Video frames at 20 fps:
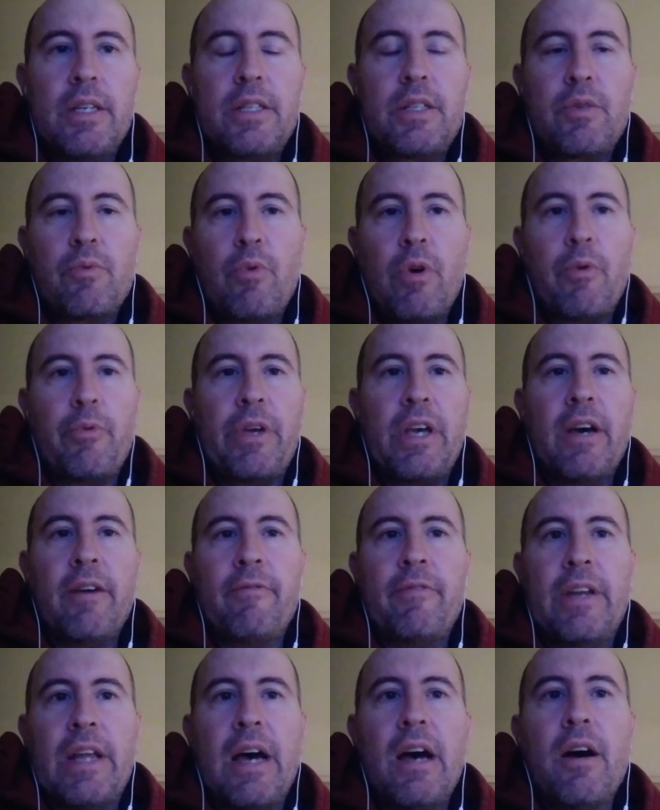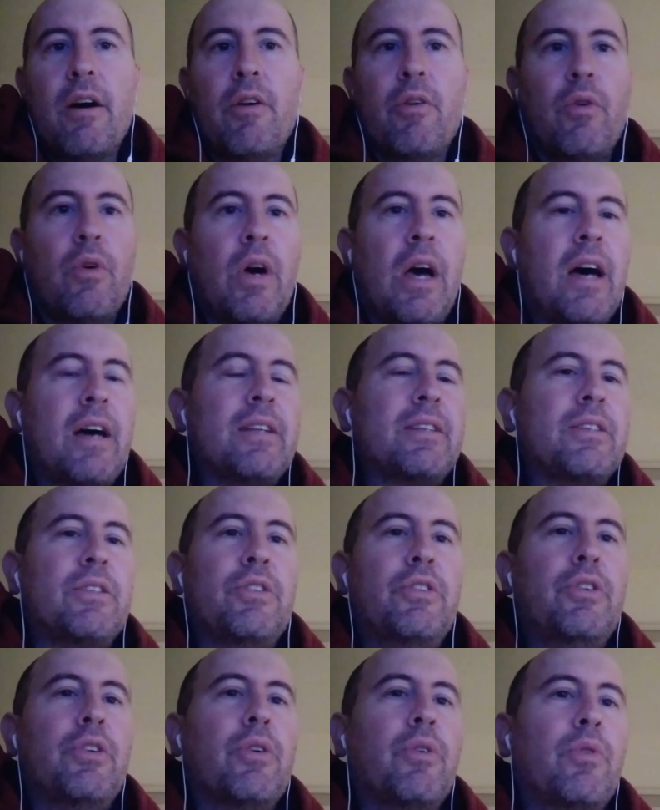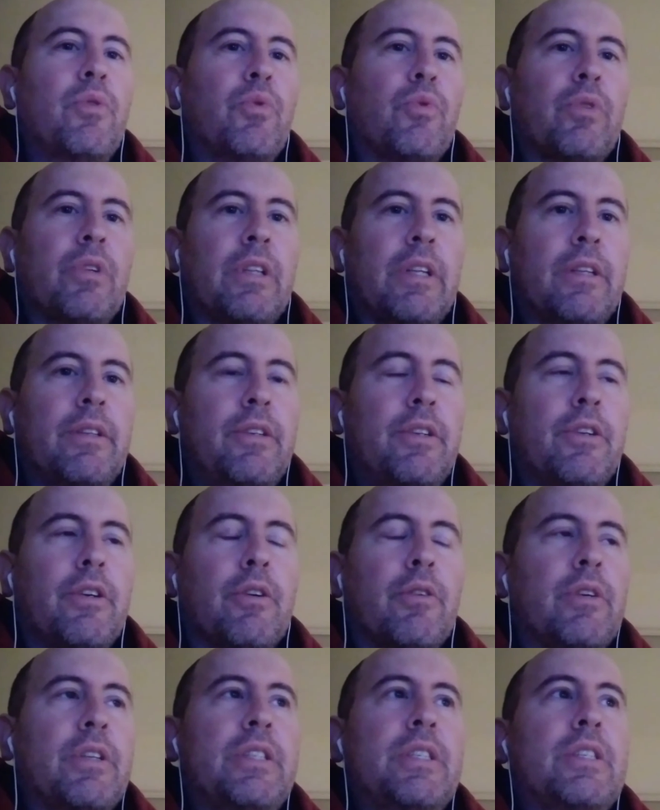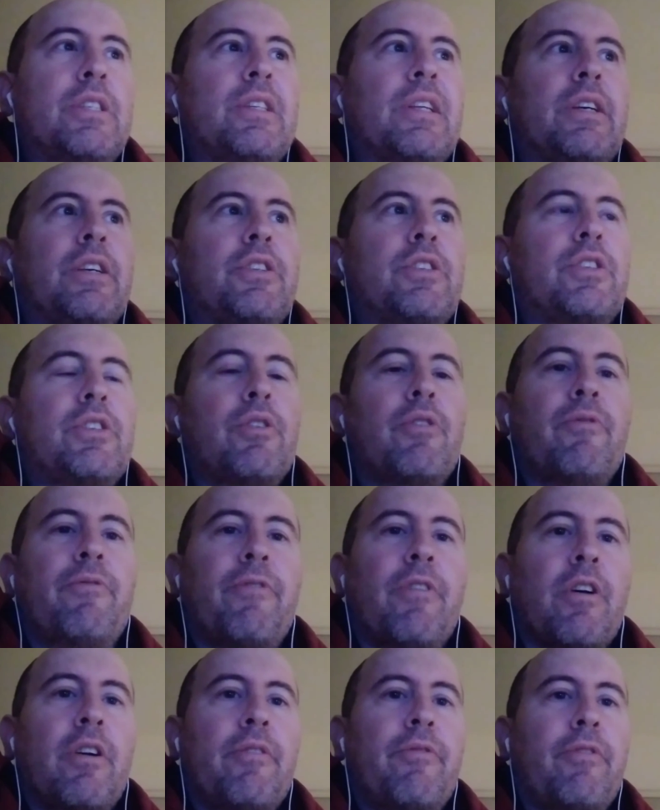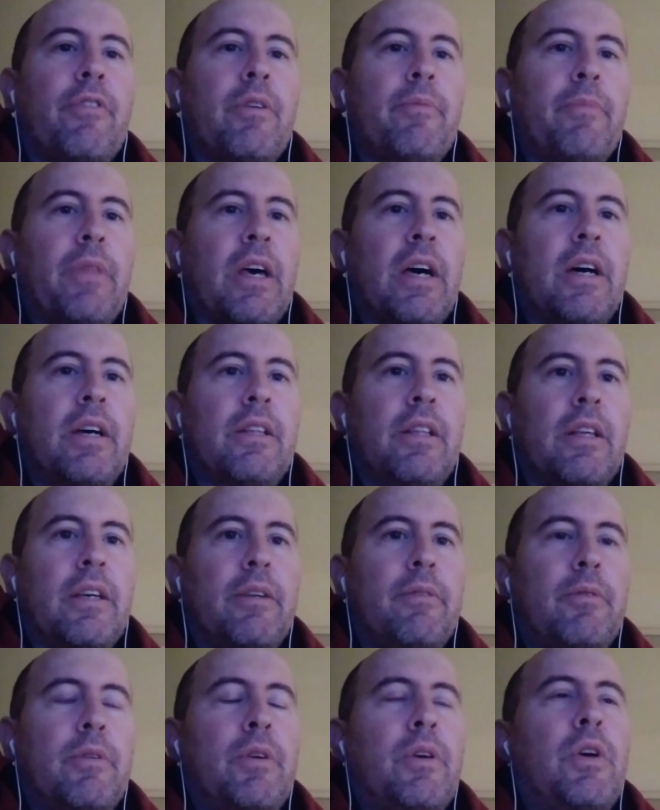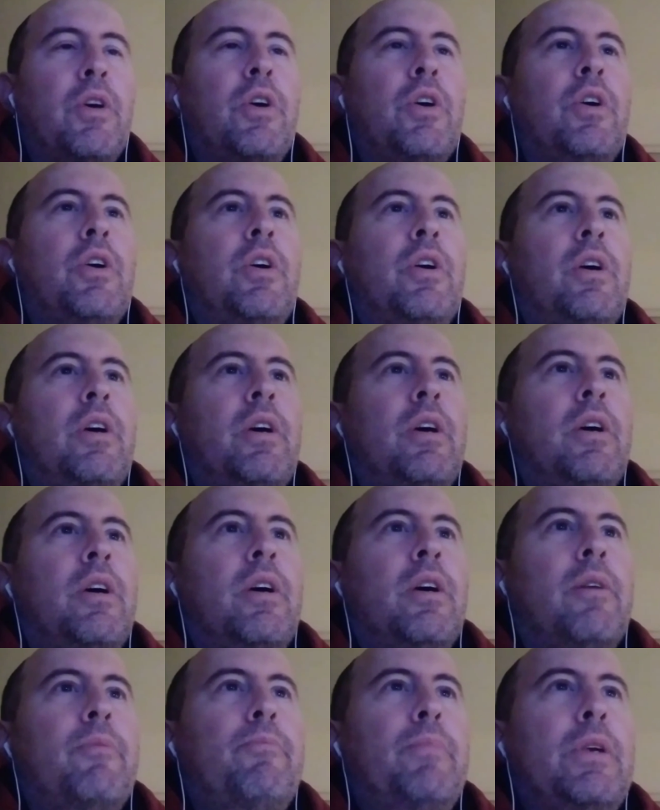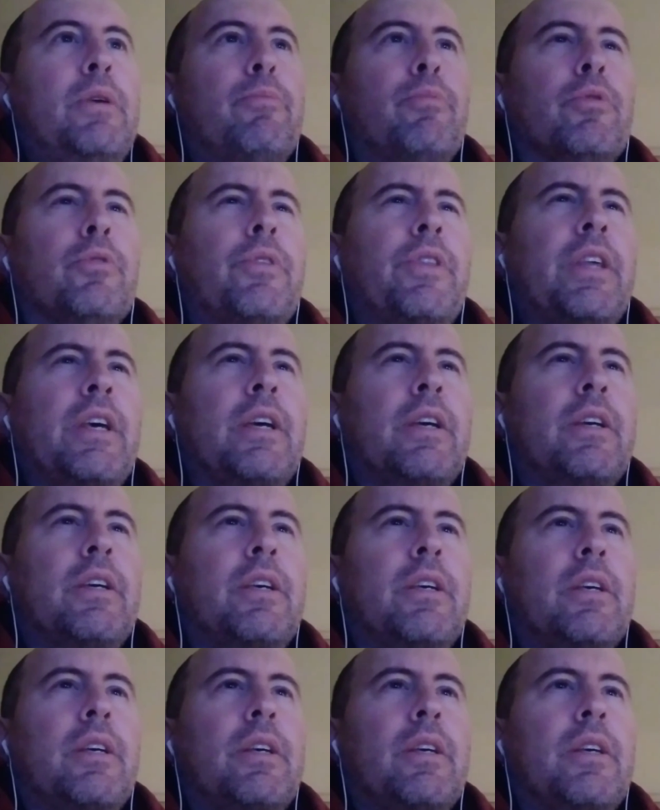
What we have now has no, it's like so far from that. Like, people think,